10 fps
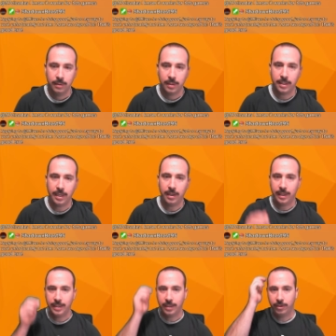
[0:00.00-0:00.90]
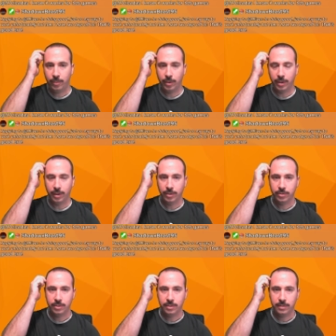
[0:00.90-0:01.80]
Because I downloaded one of
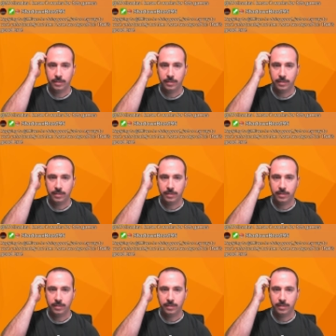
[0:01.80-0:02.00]
those,